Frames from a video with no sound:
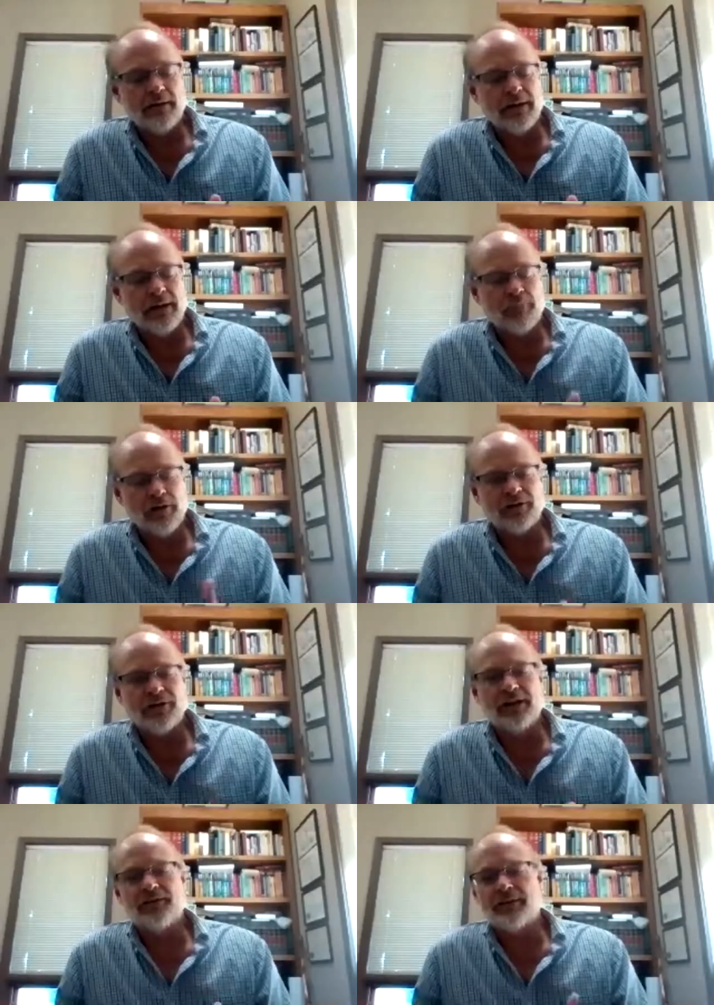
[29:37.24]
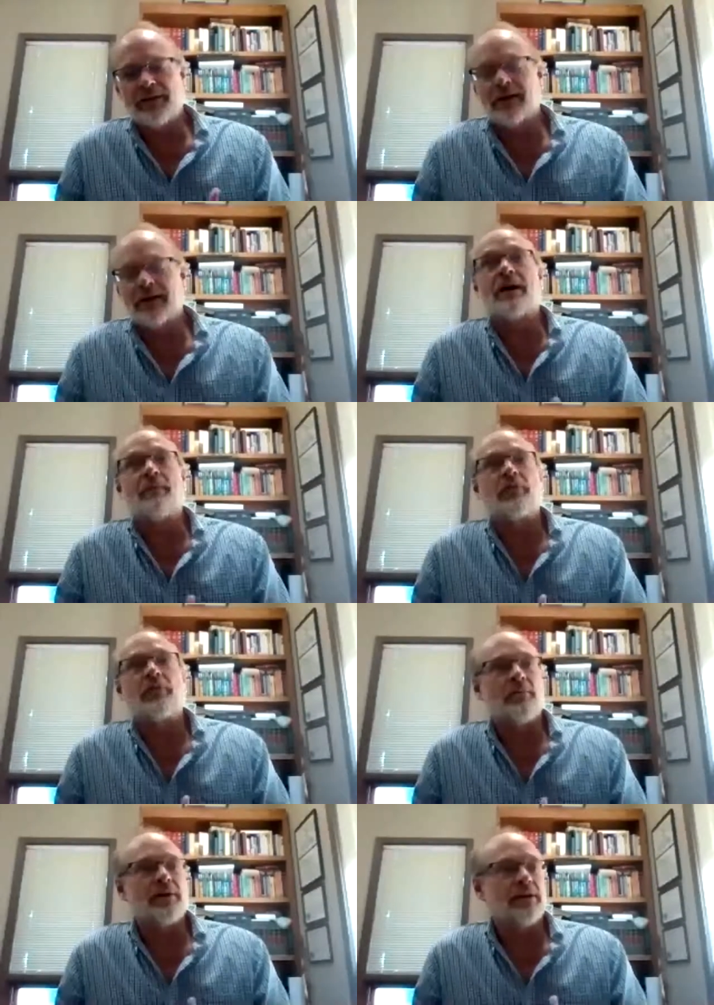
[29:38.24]
proceeds from the sale of that
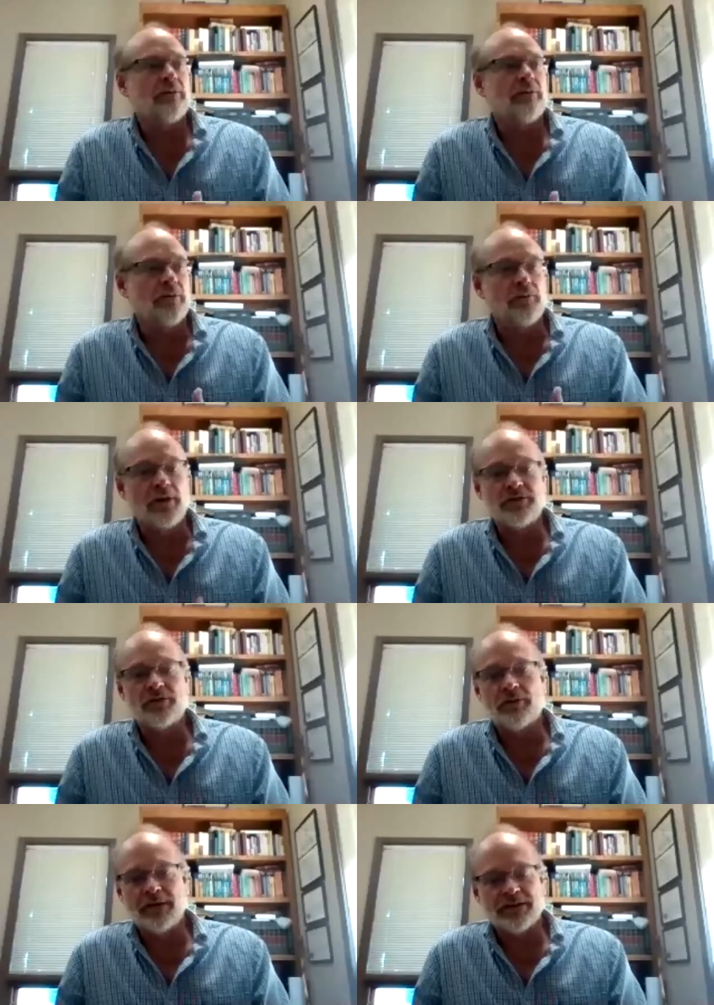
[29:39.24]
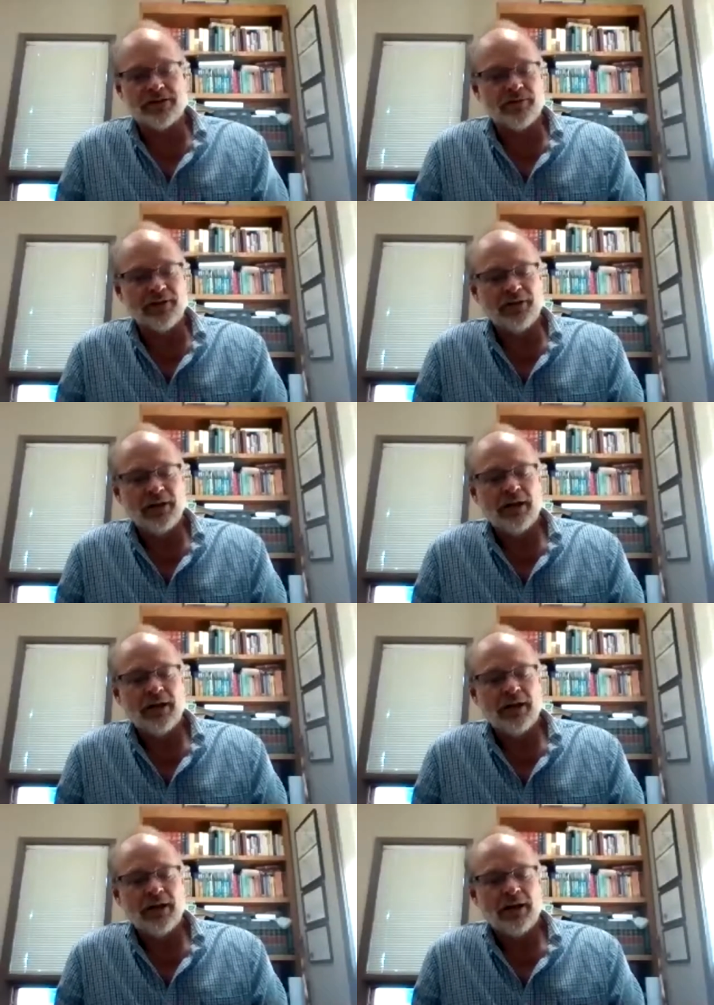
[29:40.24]
property to do regional ministries.
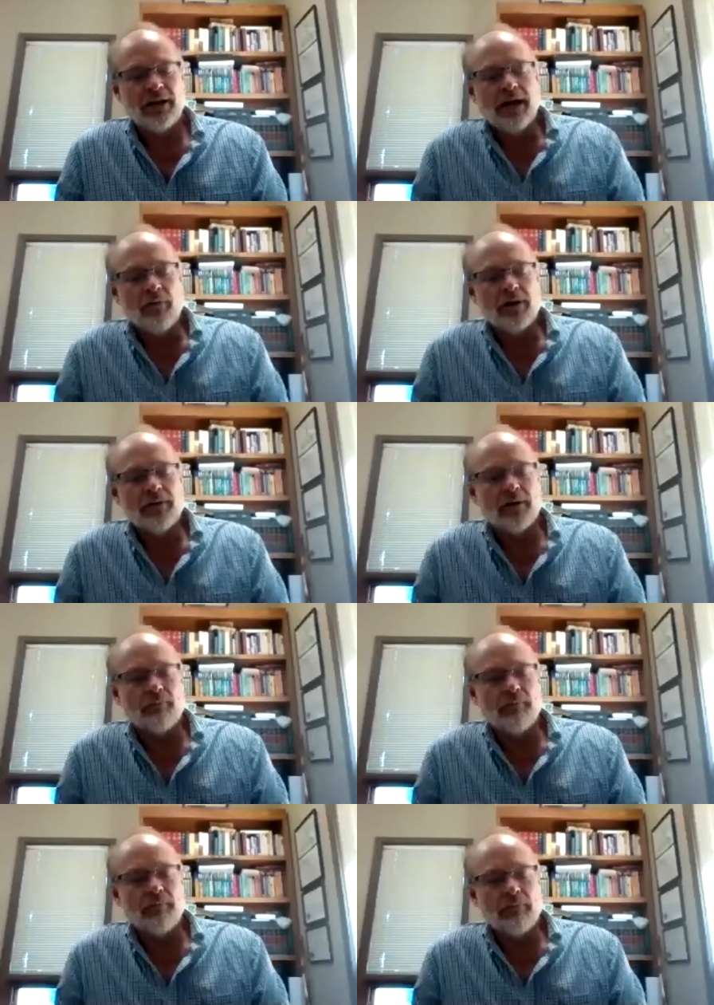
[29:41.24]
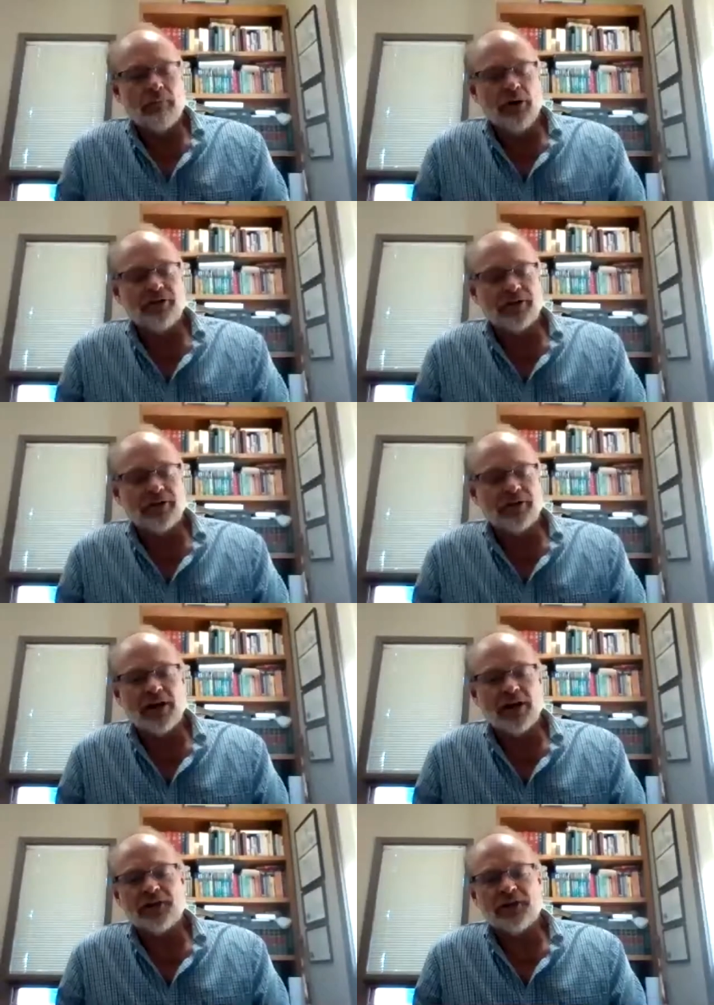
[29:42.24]
And one of the most
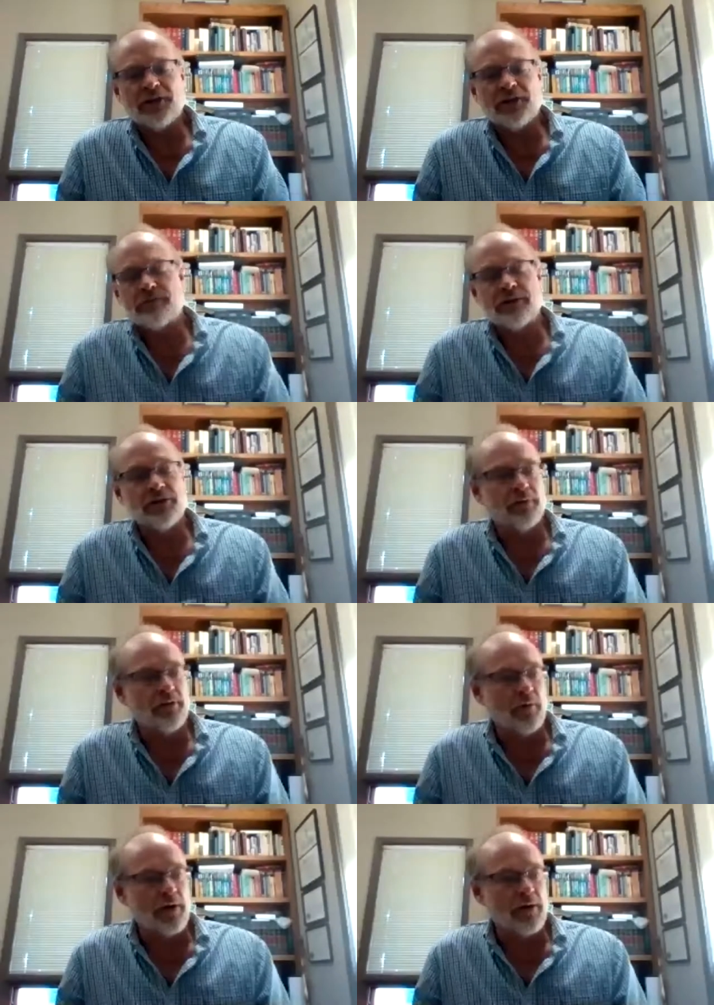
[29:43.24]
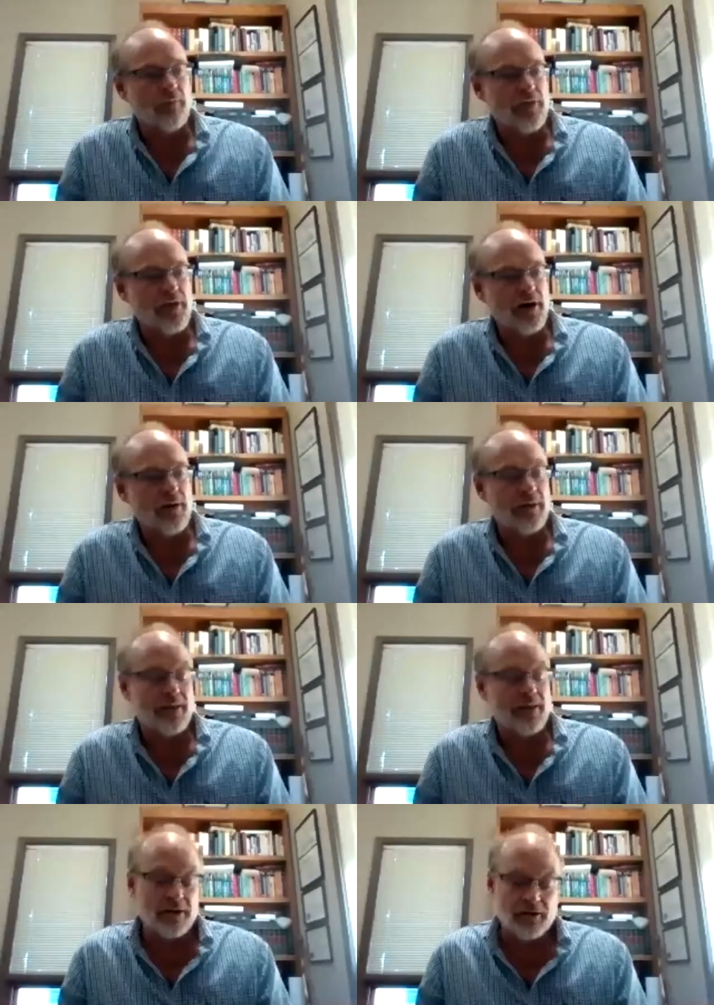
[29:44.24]
successful ministries we're doing with them and
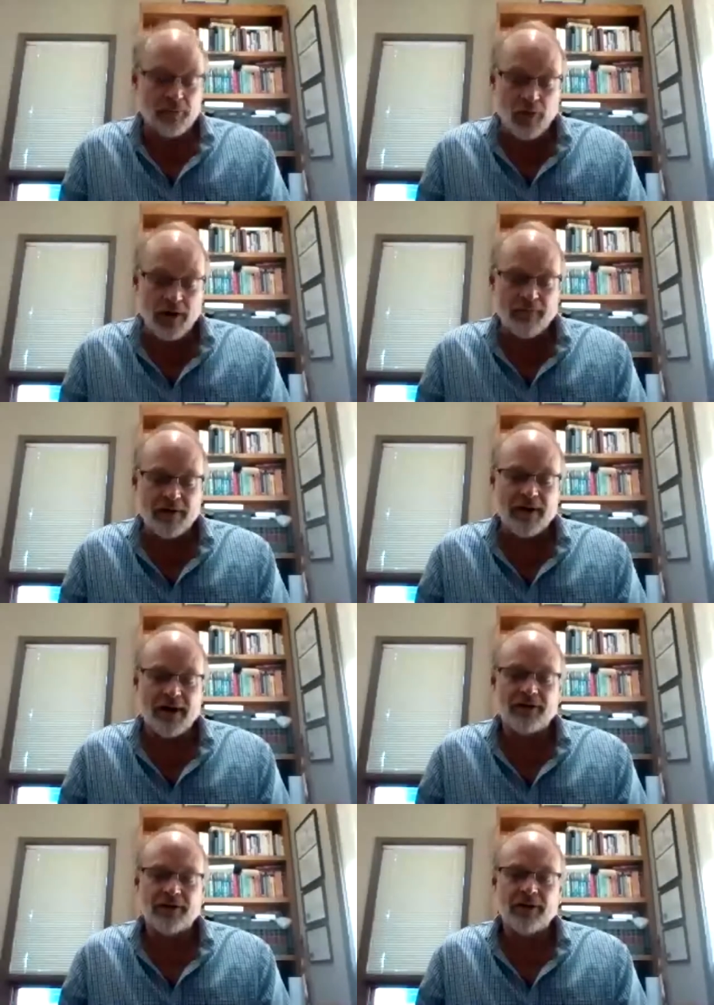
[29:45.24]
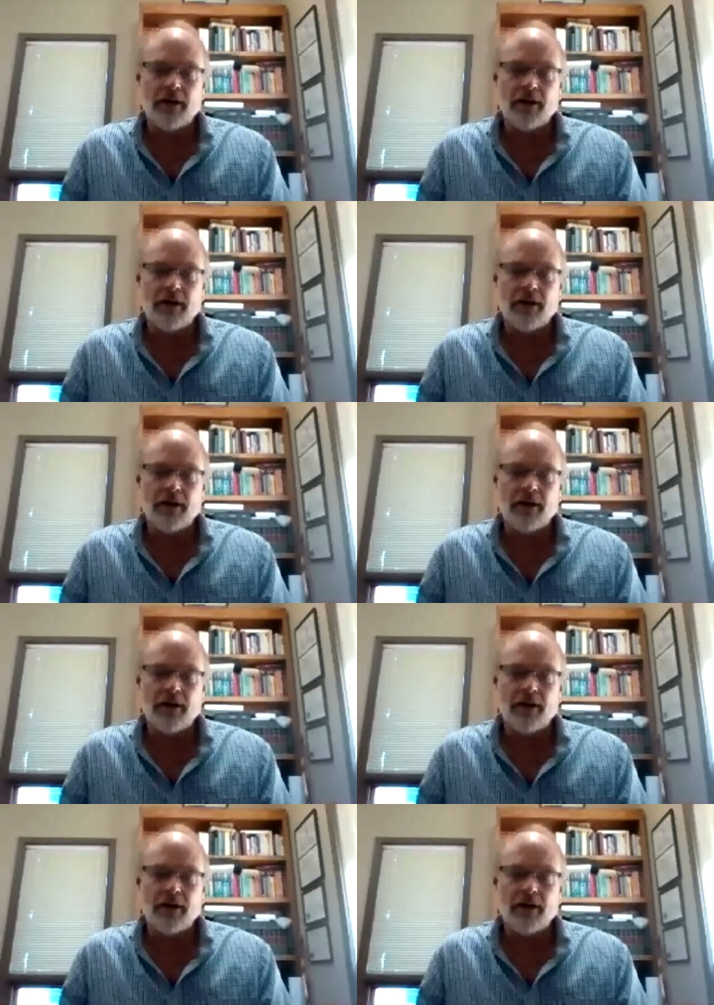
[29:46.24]
that they're supporting with us